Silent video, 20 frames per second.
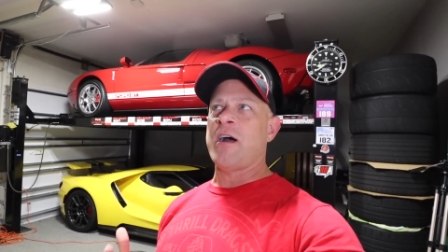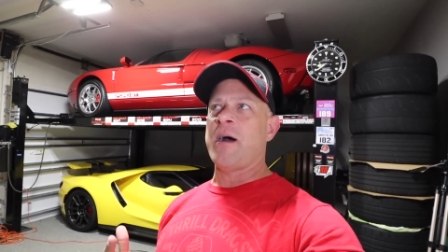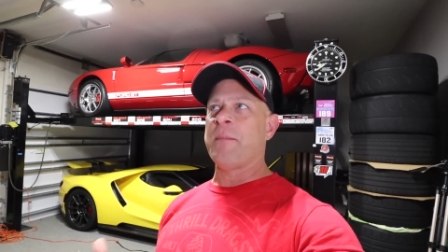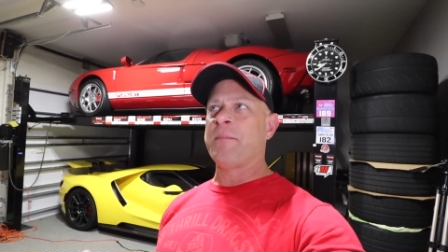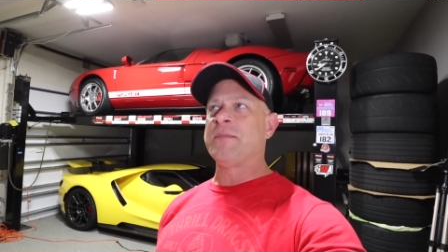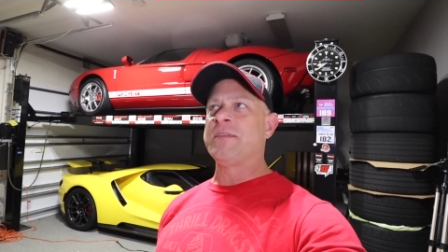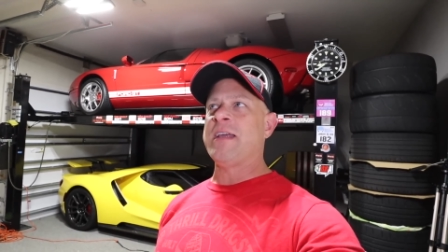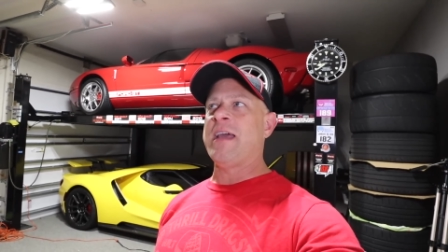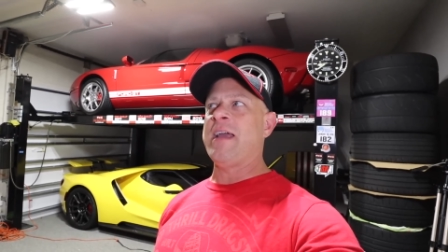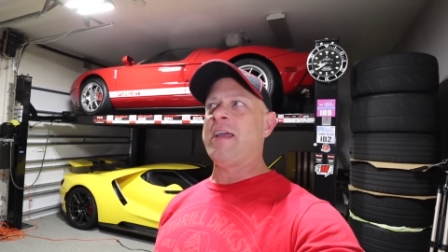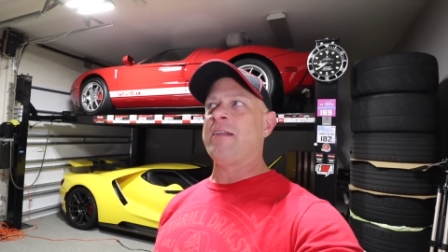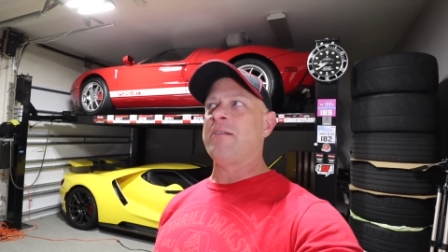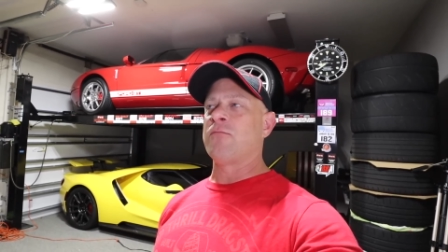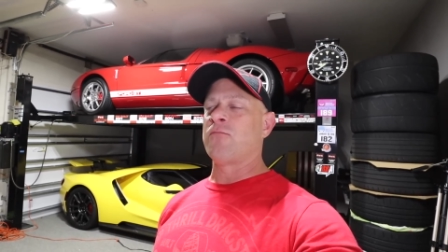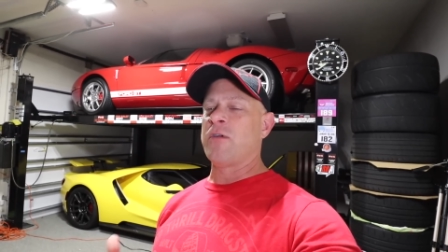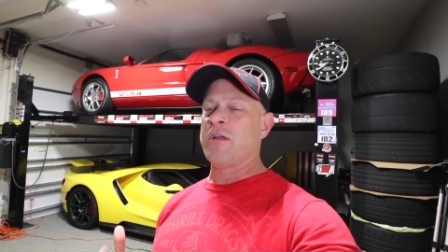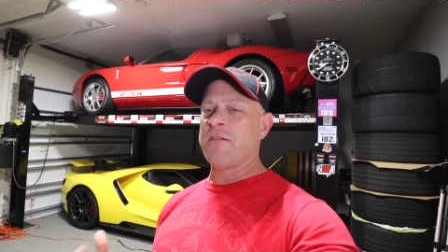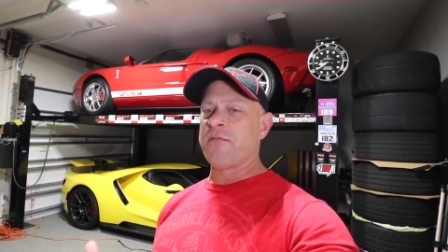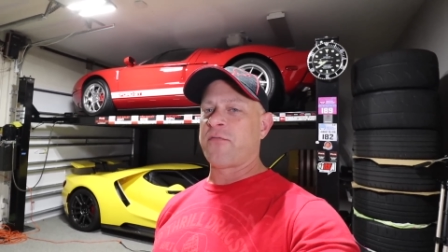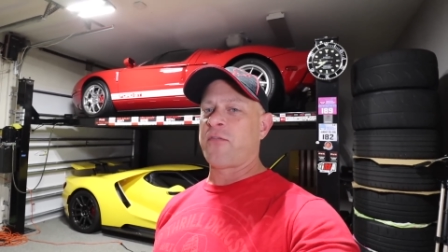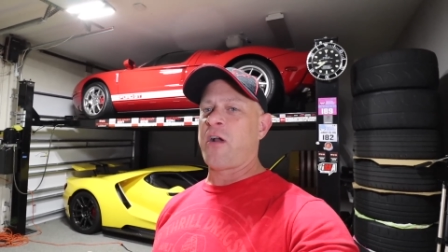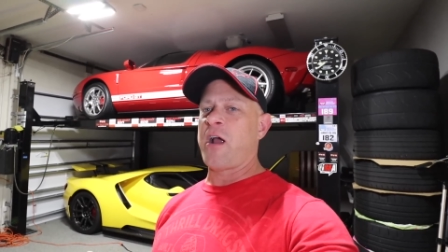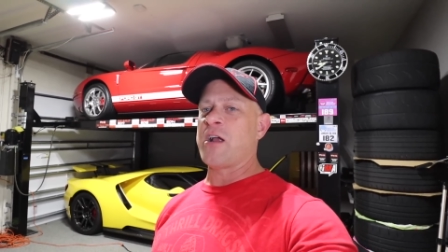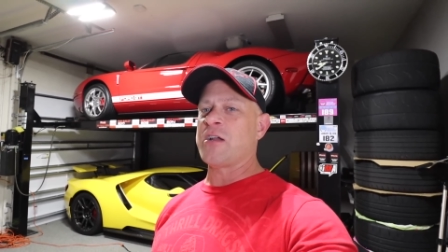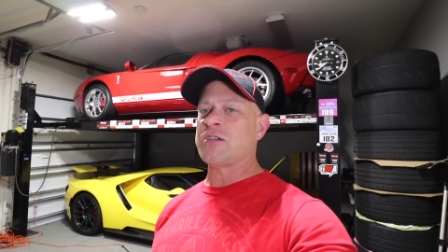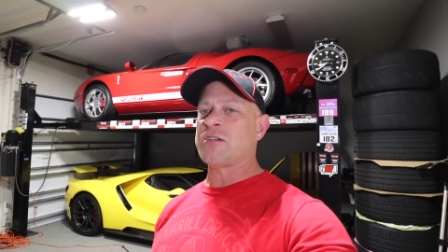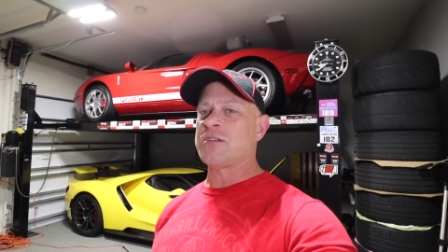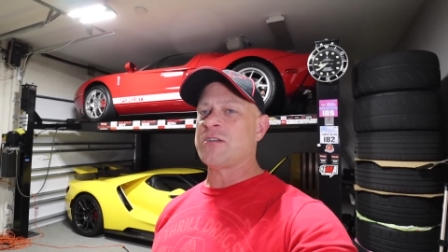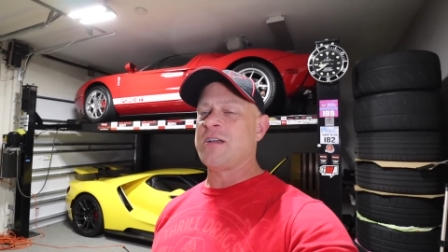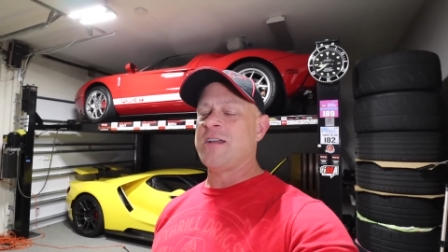update
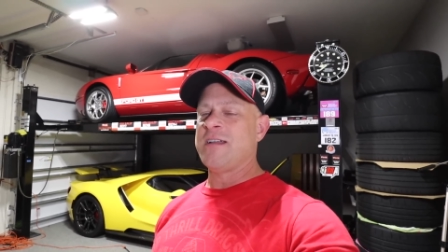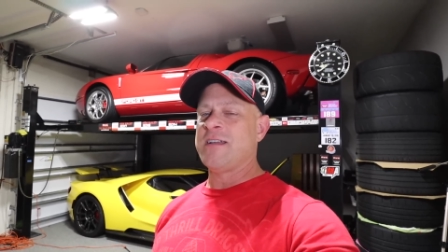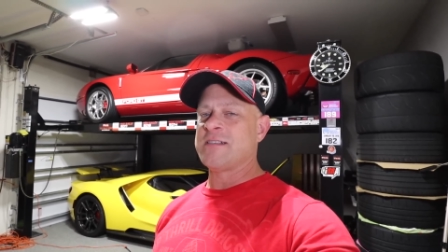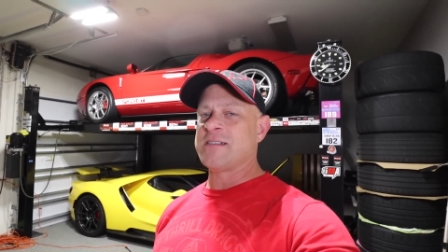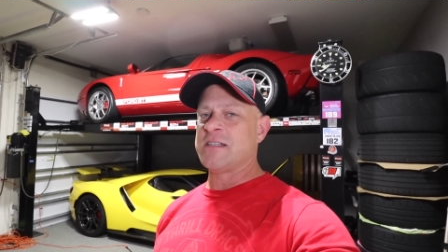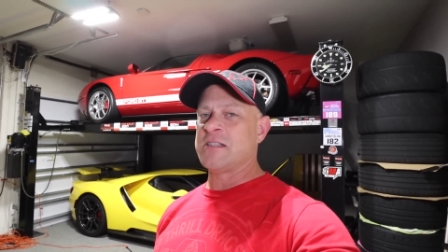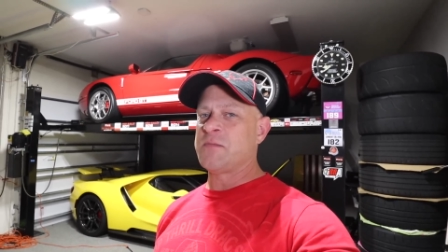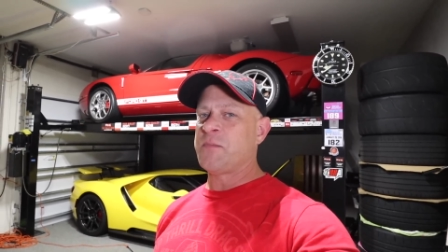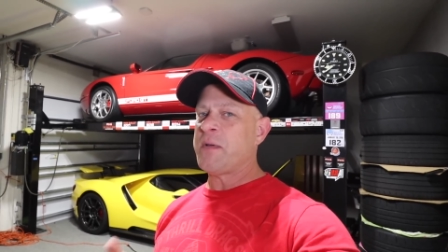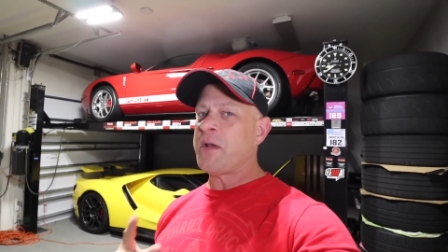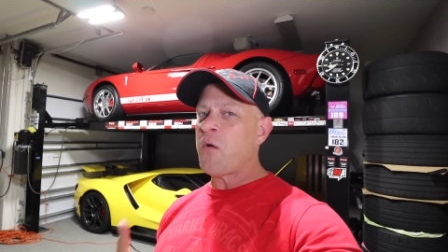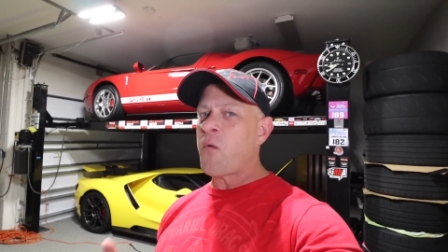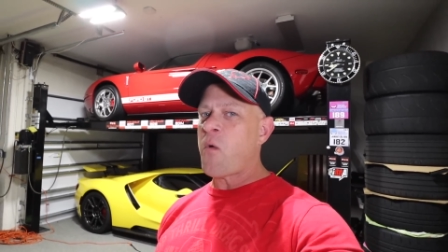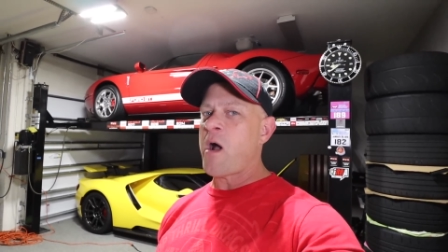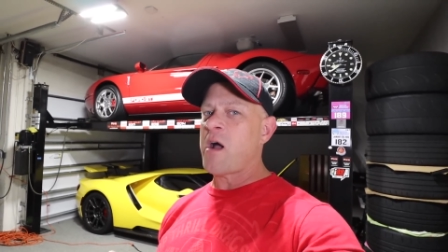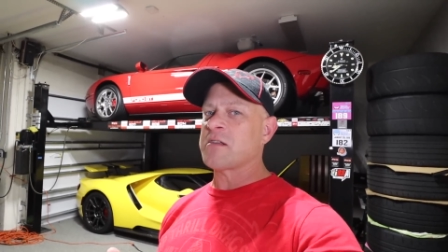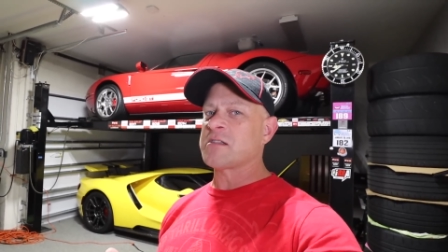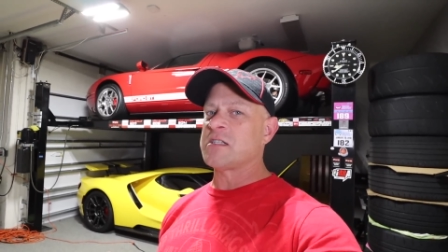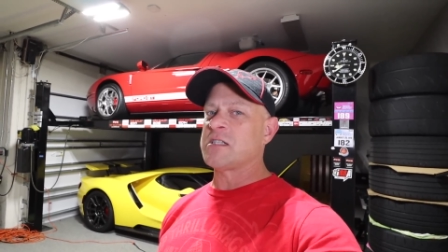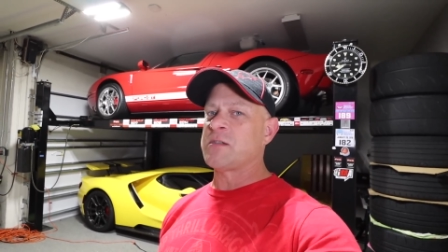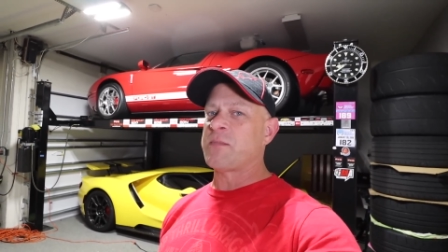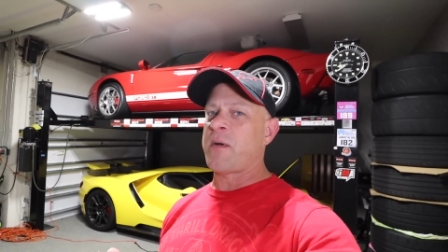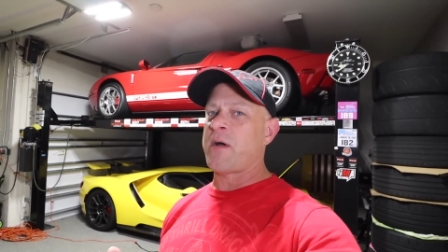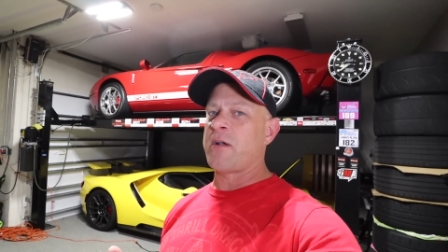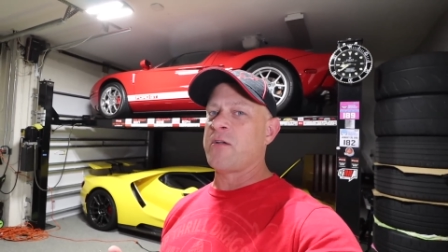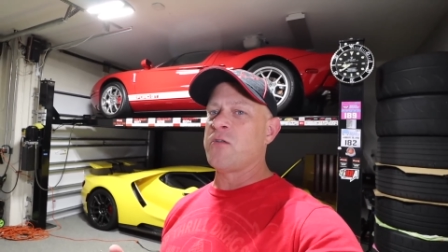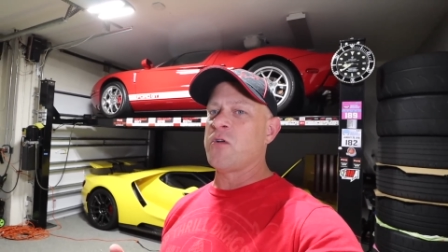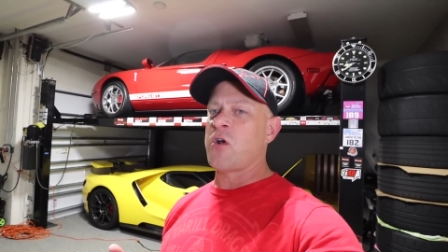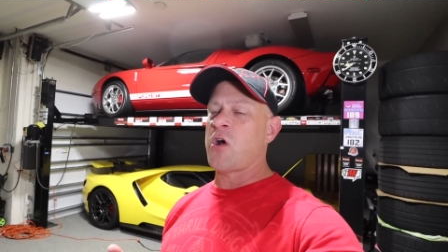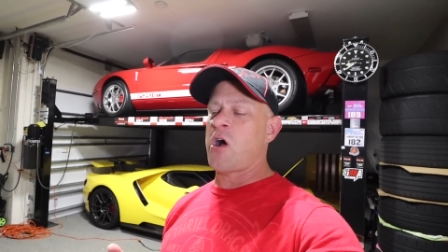refresh because it's been a while since I
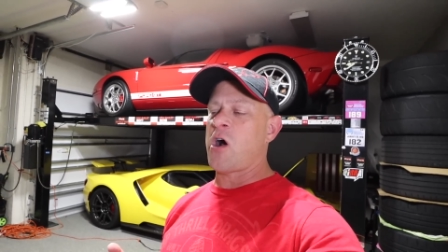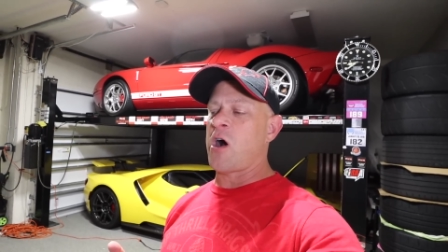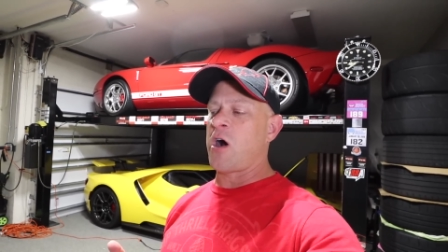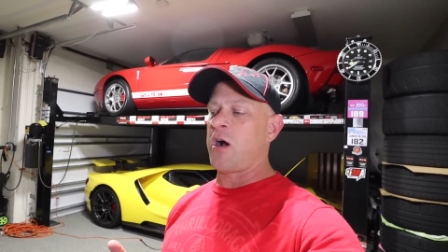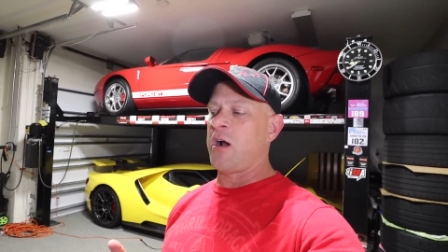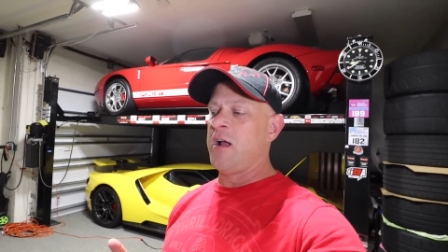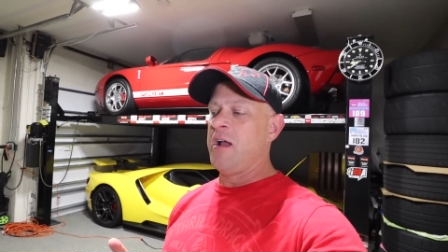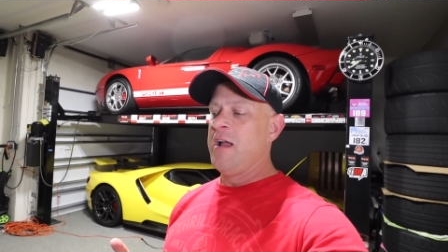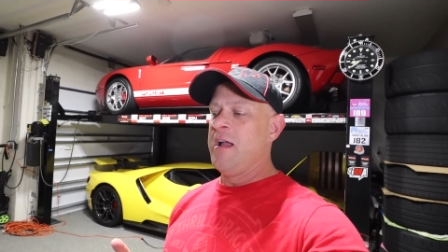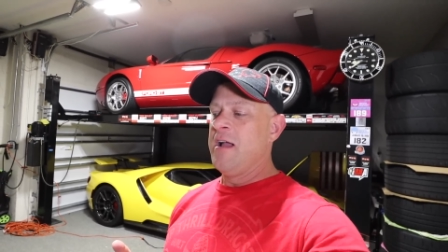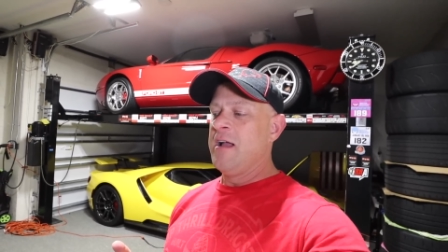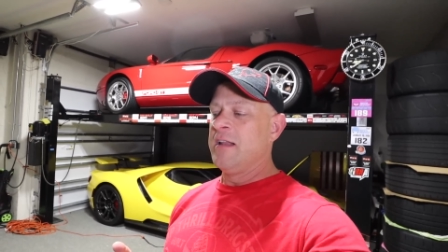bought a new car.